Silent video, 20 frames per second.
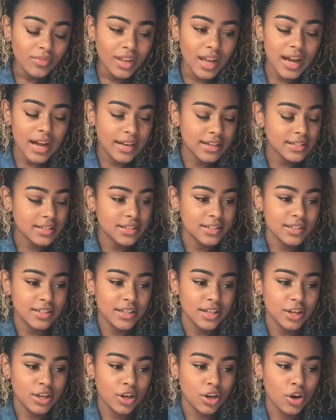and
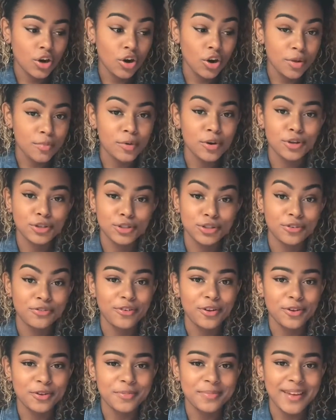I'm
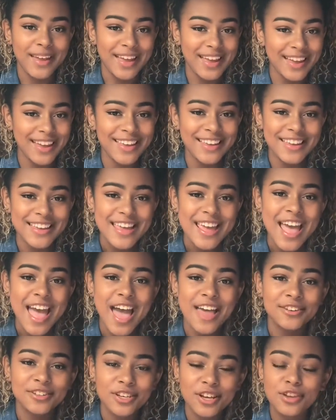claustrophobic,
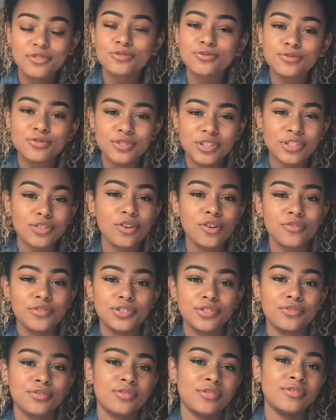and I'd heard all these horror
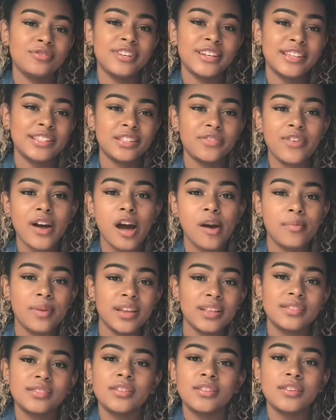stories of how
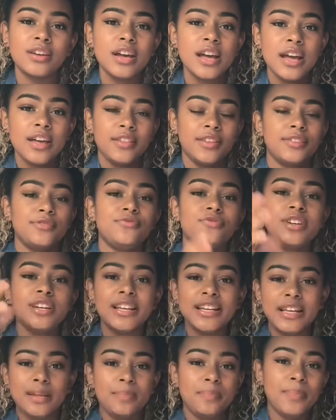it's like this
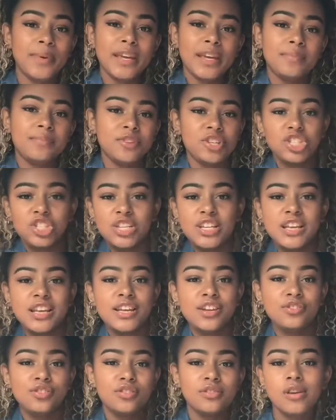really big
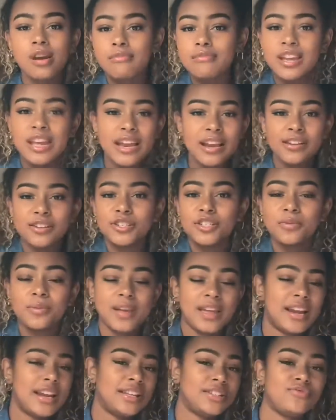machine and you go into it
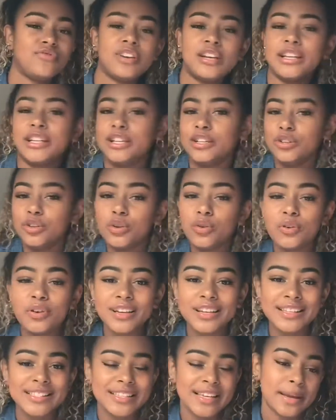and it's really
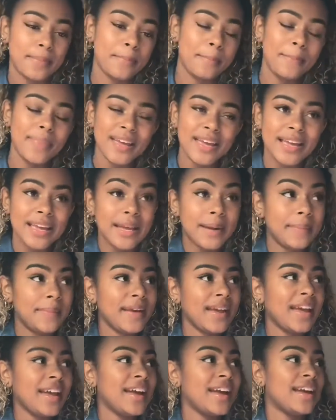noisy and
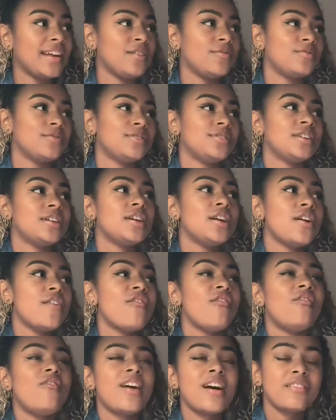beepy, and I was
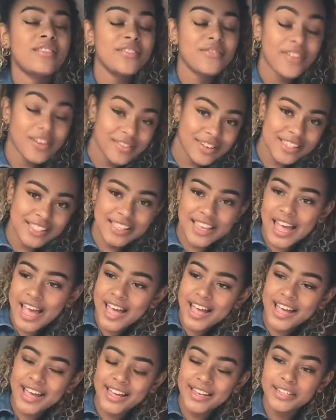very
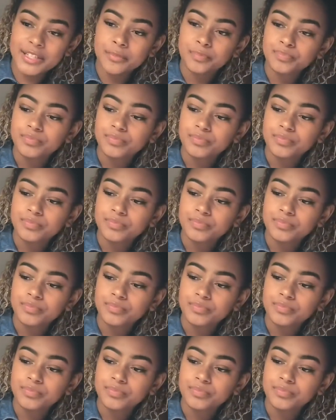scared.